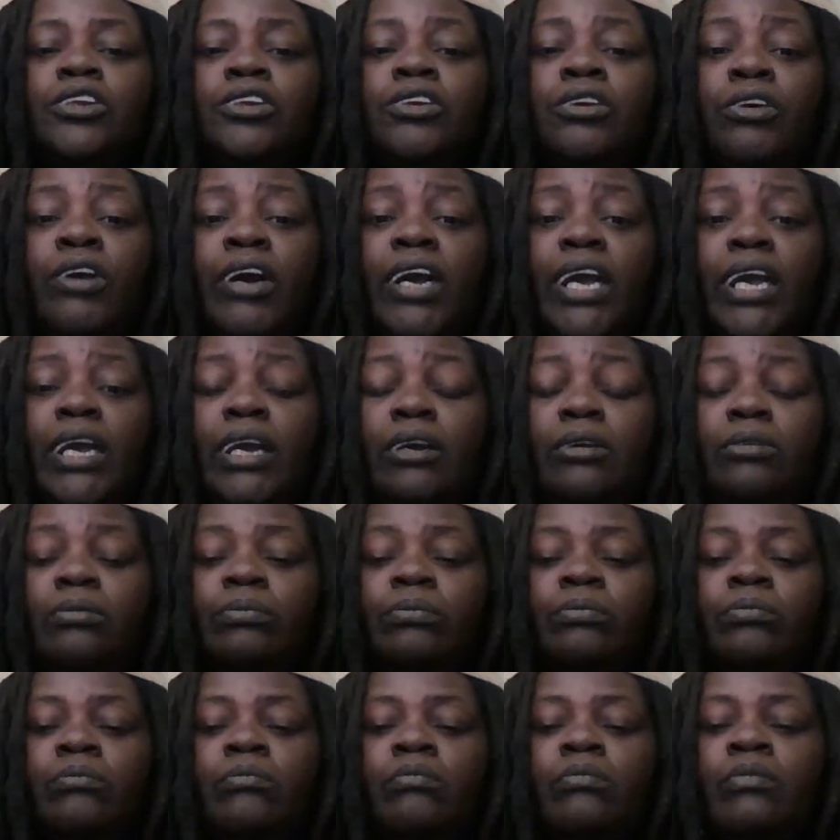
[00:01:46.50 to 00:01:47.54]
3.
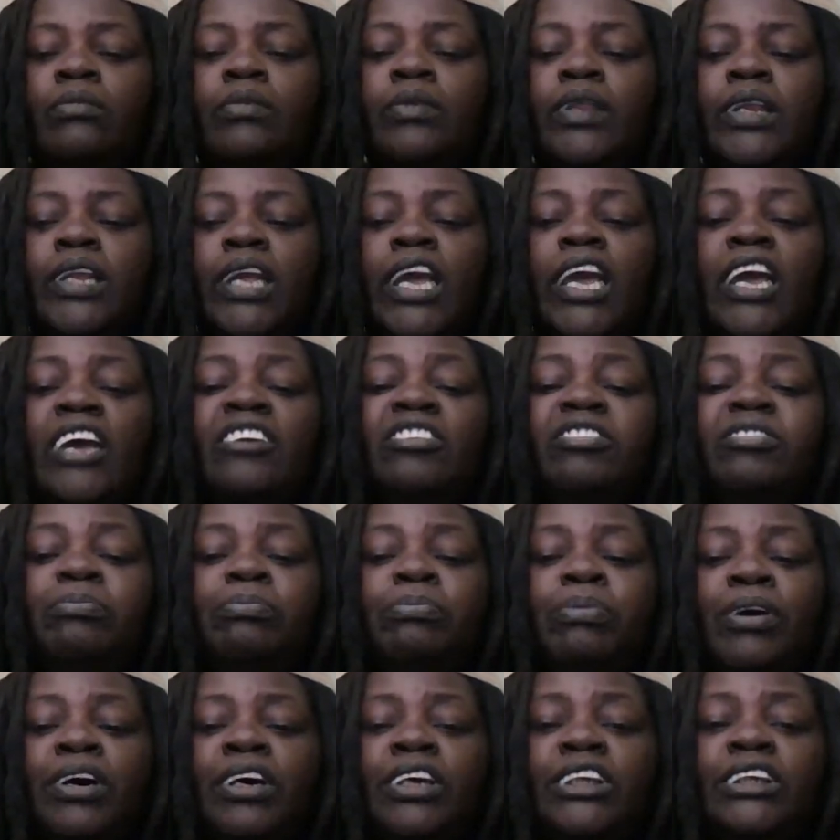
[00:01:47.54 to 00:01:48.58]
If
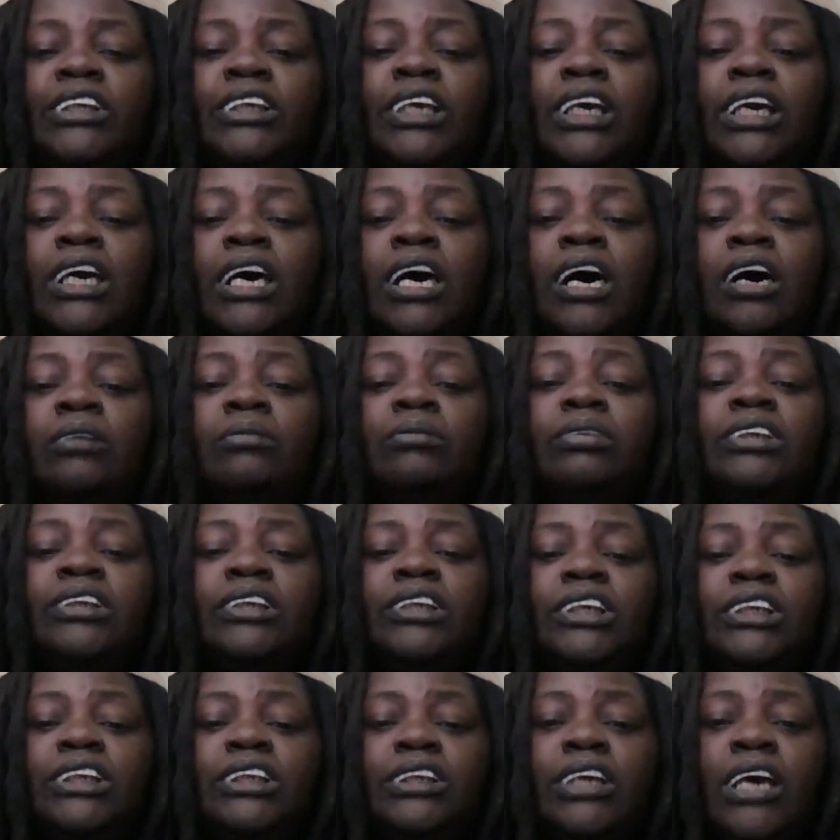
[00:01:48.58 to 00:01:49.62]
push comes
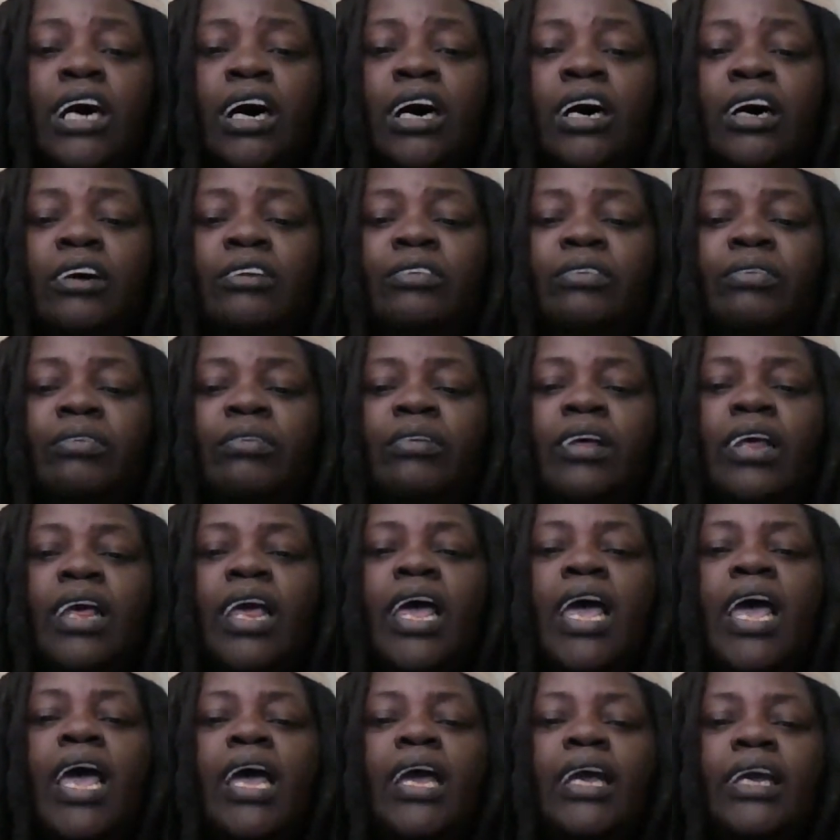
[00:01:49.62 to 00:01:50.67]
to shove,
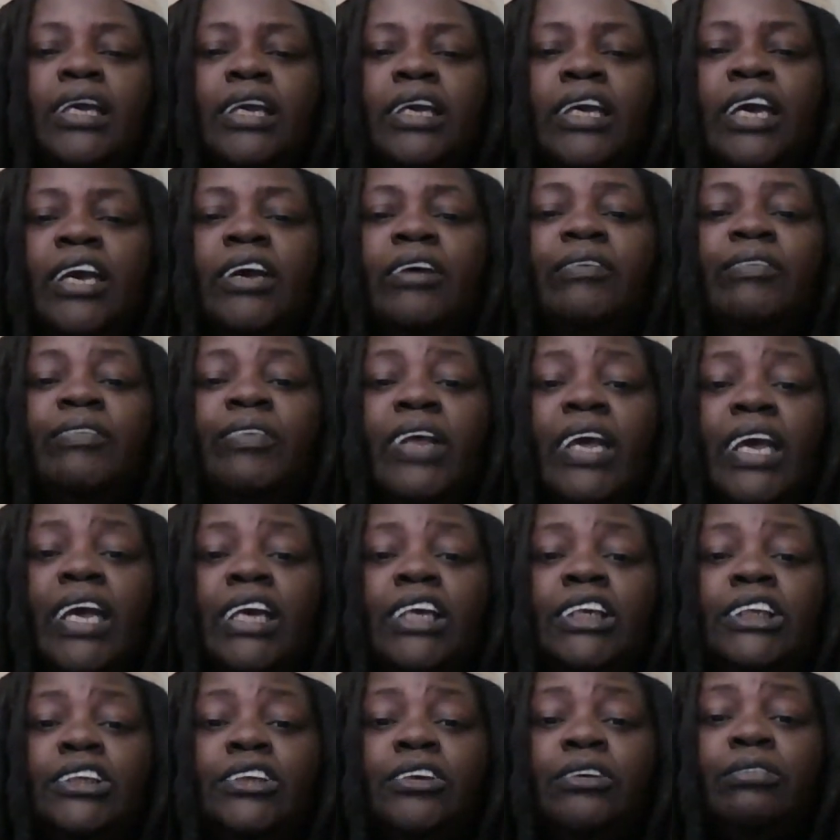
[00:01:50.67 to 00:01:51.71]
give the
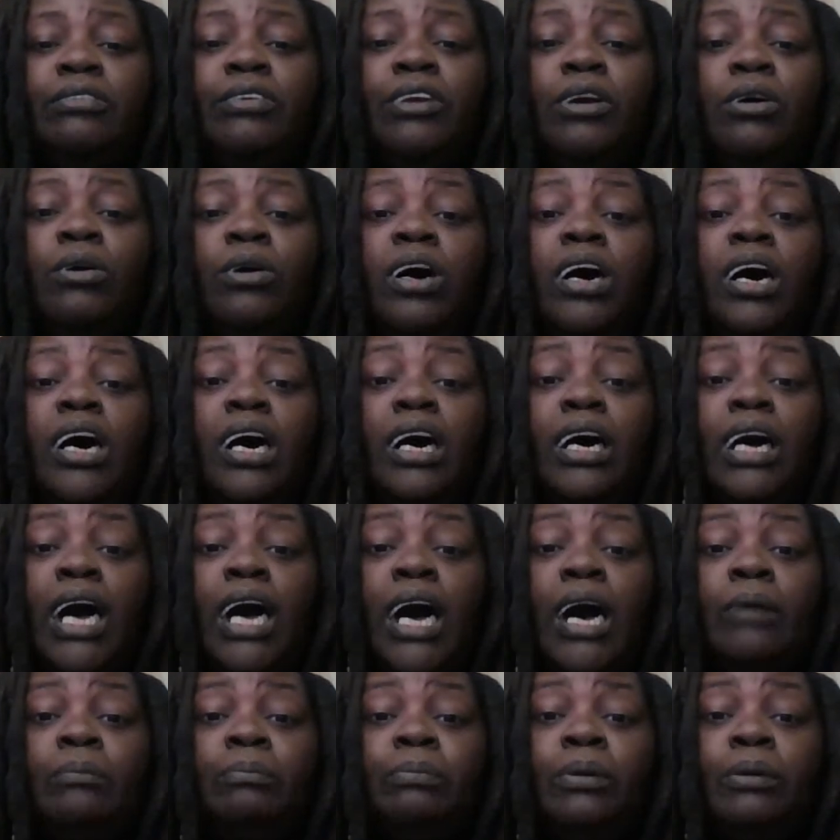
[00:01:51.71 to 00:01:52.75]
interviewer a
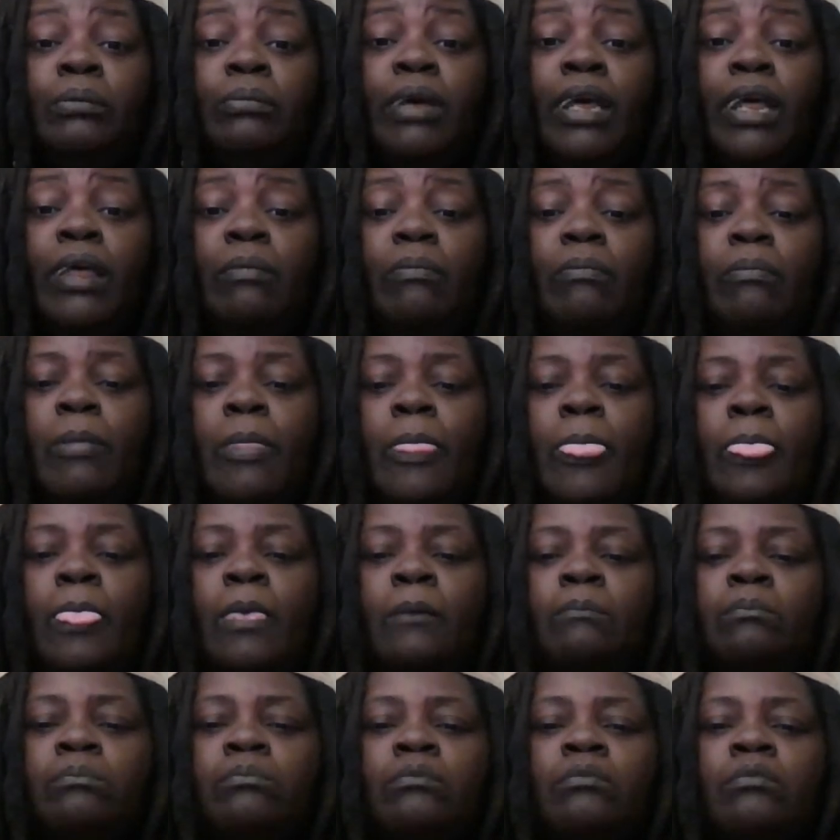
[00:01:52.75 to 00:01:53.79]
compliment.
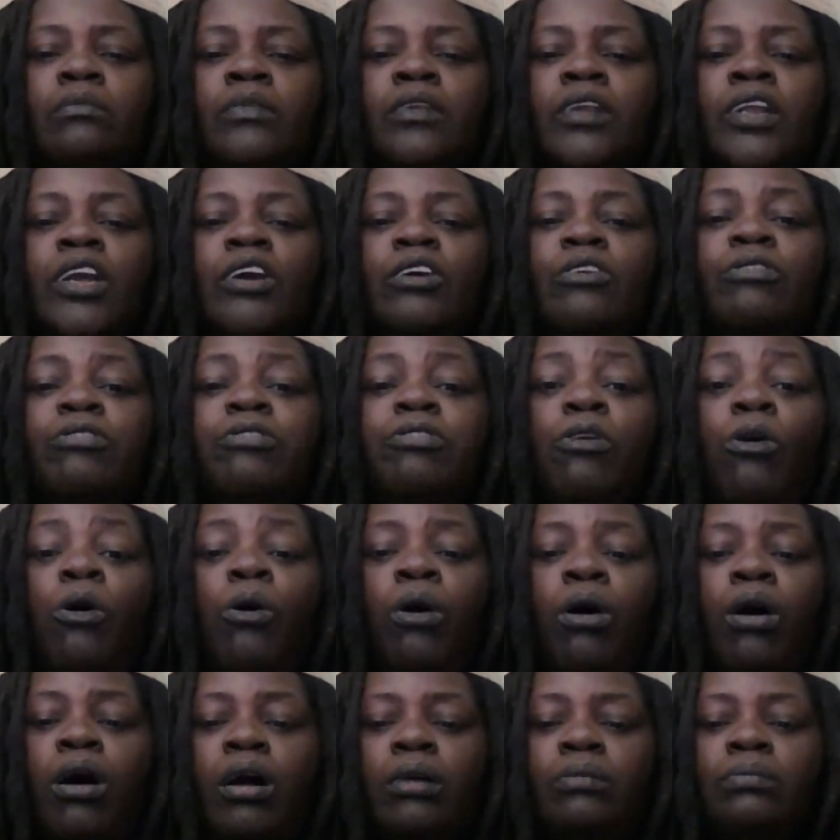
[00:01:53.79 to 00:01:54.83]

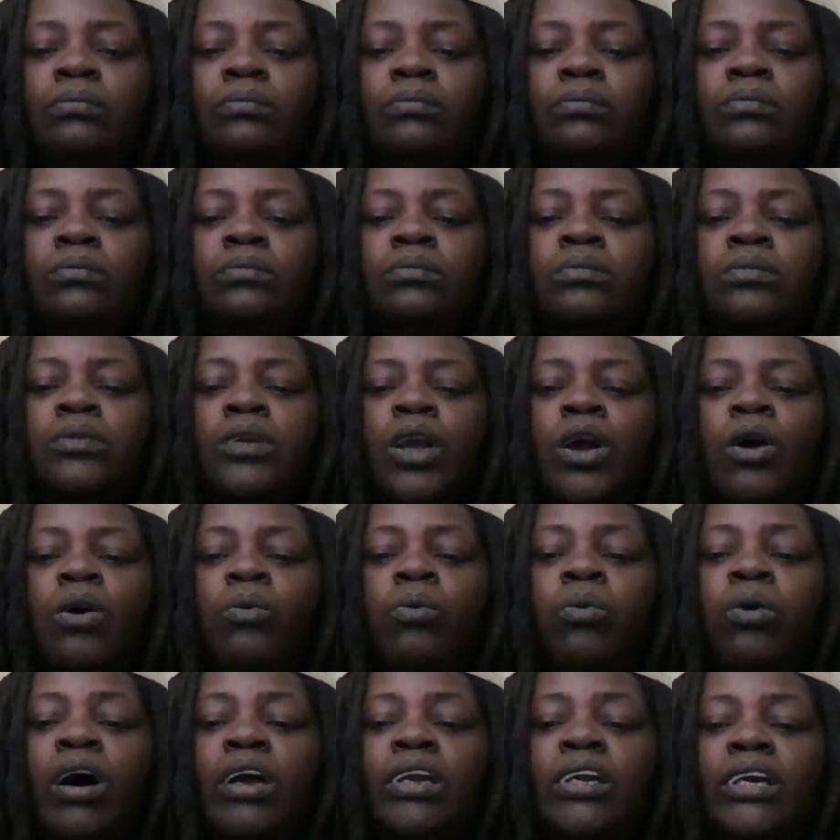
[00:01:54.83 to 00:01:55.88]
4.
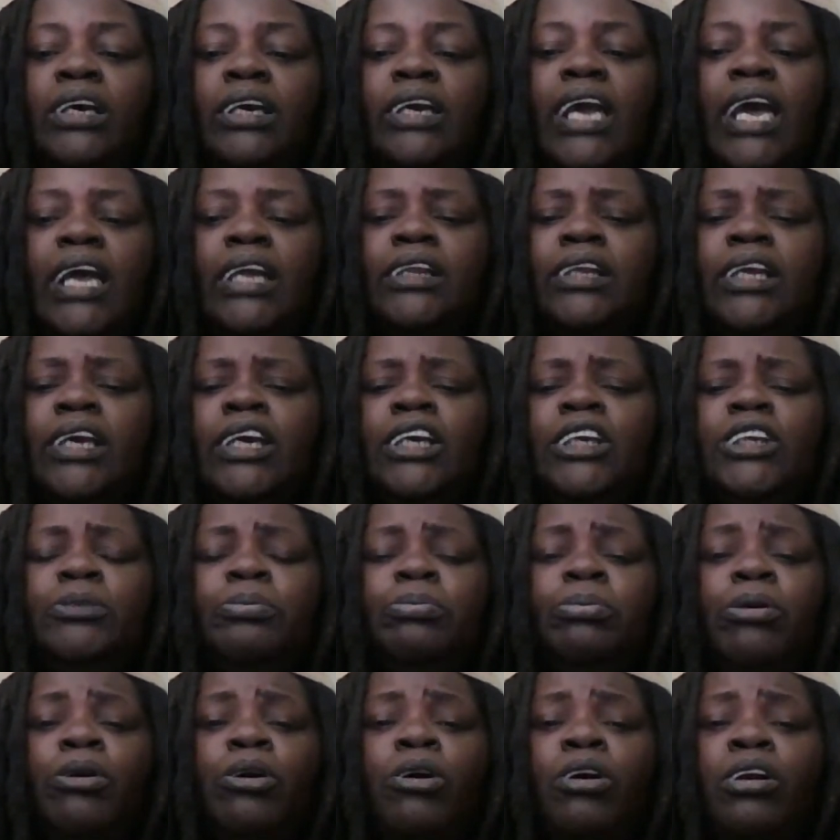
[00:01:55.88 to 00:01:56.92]
One look at
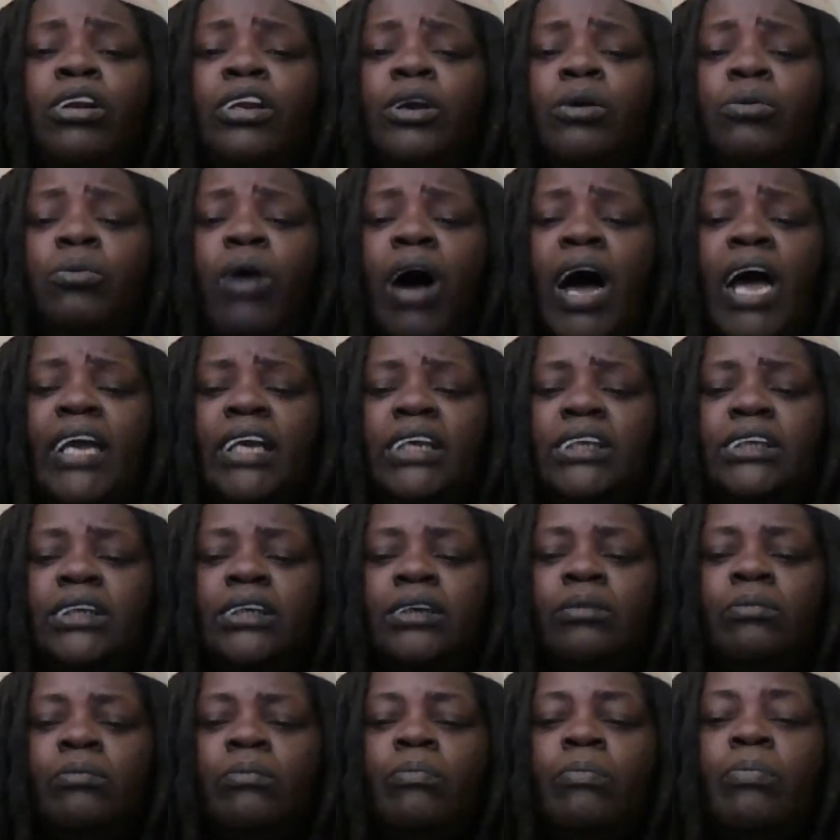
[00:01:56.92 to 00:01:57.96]
these pearly
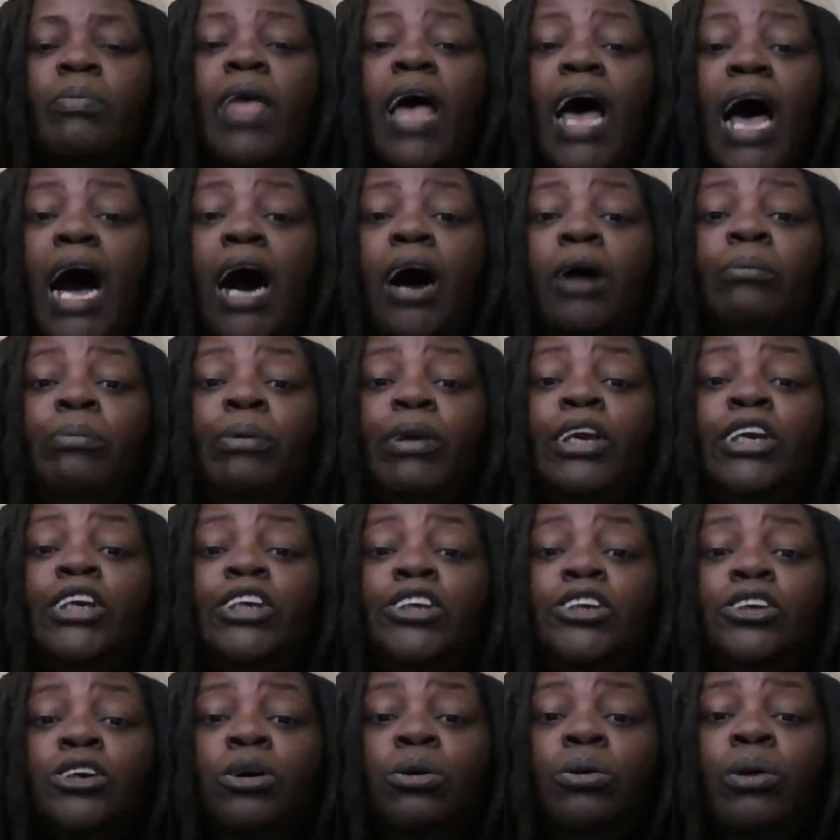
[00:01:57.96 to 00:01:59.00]
whites, I'll be a
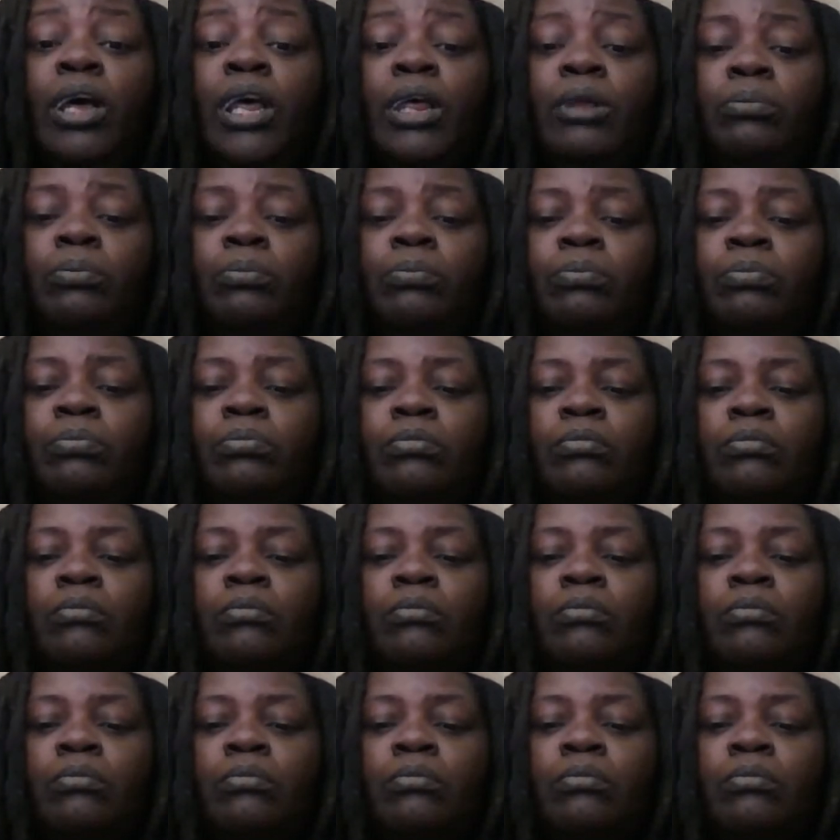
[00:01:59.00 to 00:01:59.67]
shoo-in.